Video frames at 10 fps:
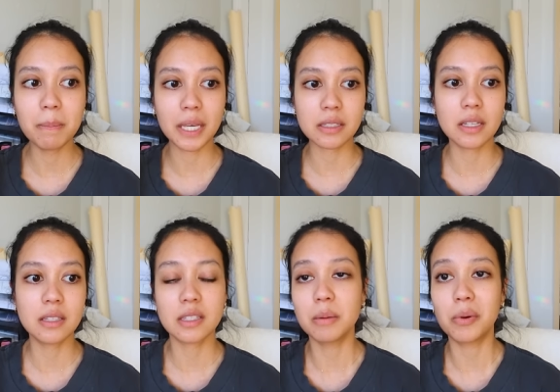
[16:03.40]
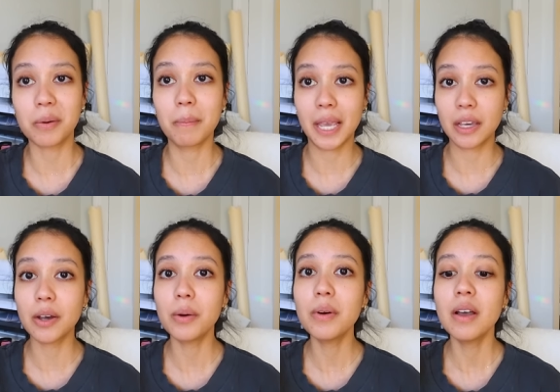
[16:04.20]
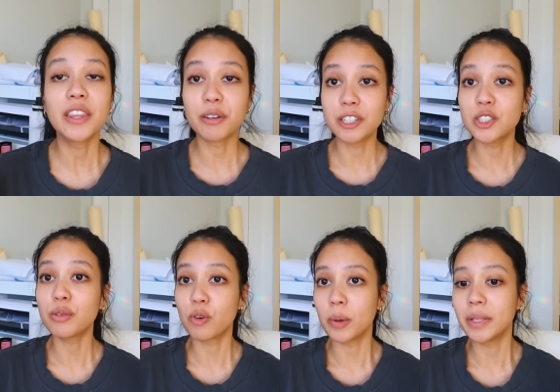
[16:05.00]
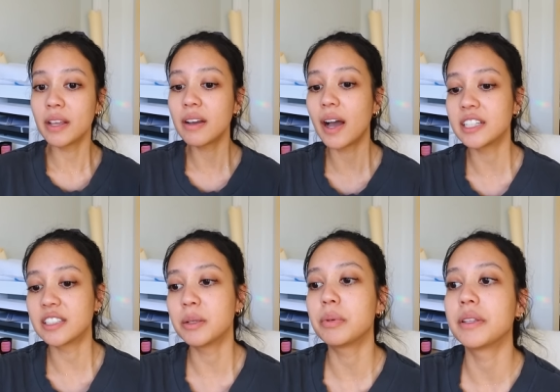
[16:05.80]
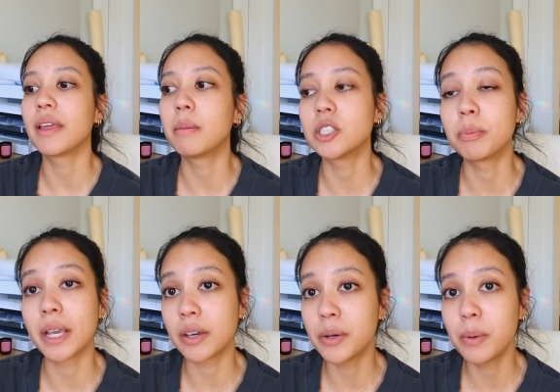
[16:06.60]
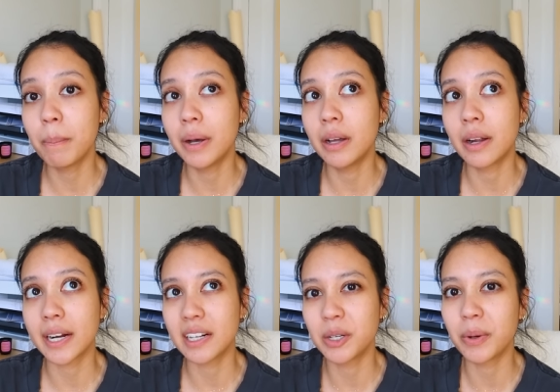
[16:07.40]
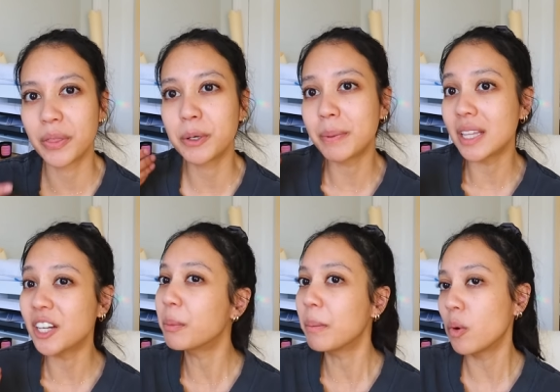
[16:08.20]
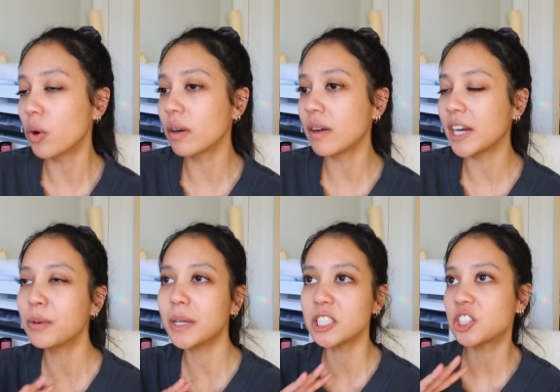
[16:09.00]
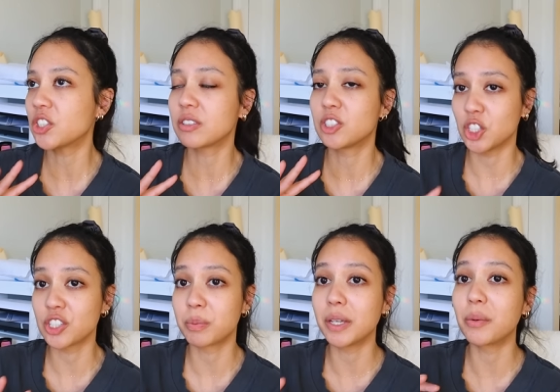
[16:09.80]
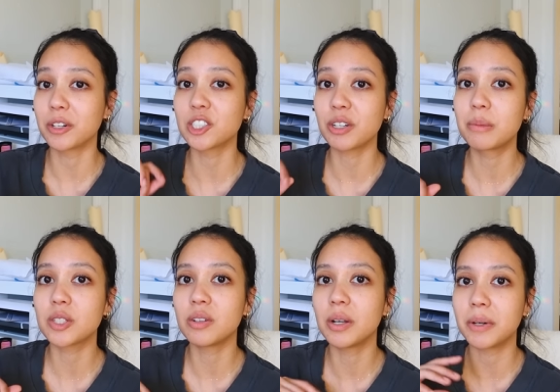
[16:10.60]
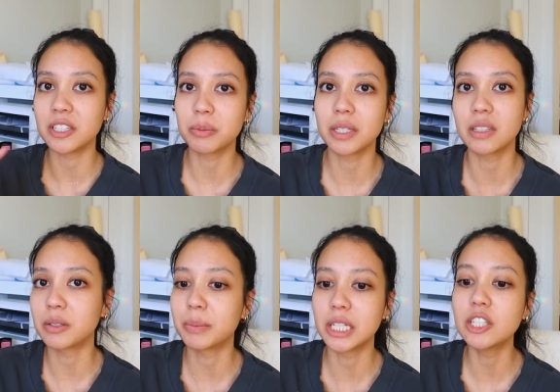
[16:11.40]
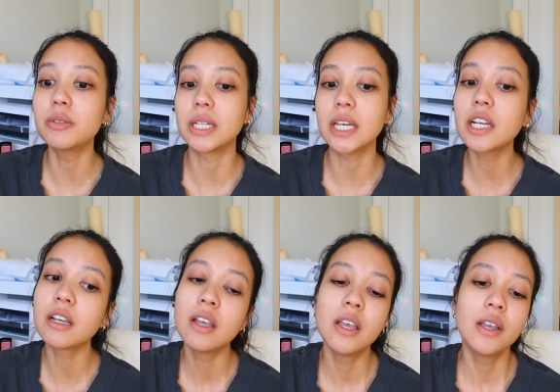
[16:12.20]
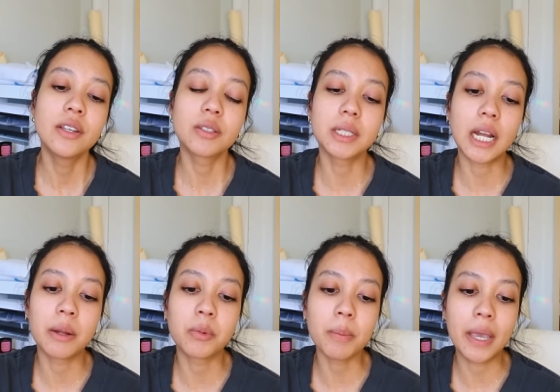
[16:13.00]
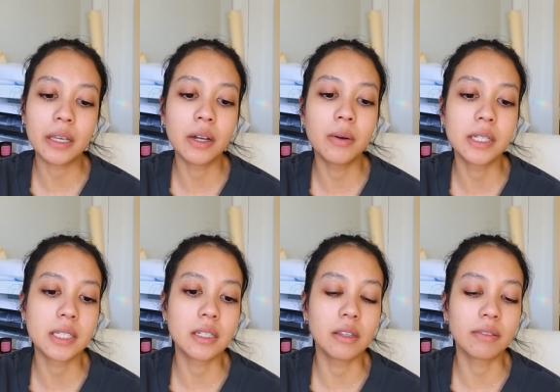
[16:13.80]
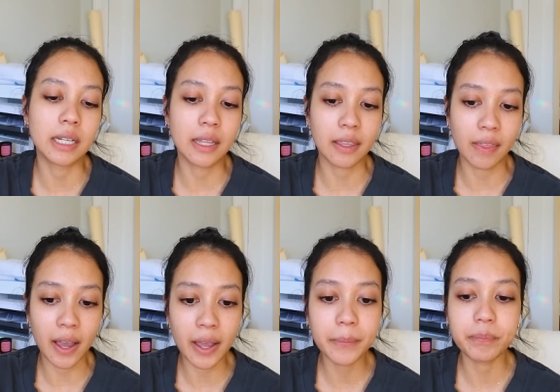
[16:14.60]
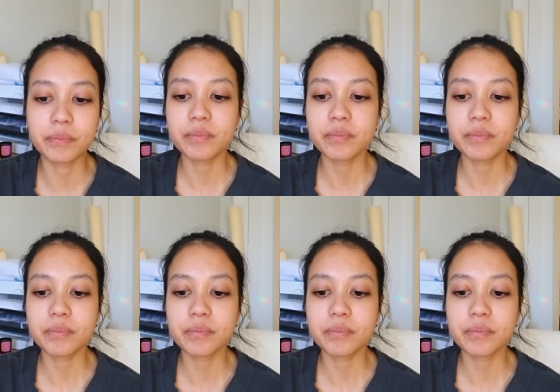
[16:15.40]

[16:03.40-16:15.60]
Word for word: mix in some more mango. In the original formula, I didn't put that much mango, but I kind of want there to be a little bit more. I don't want it to just be orange creamsicle. I want it to be a little bit unique. So I'm going to add more mango and see if I like that.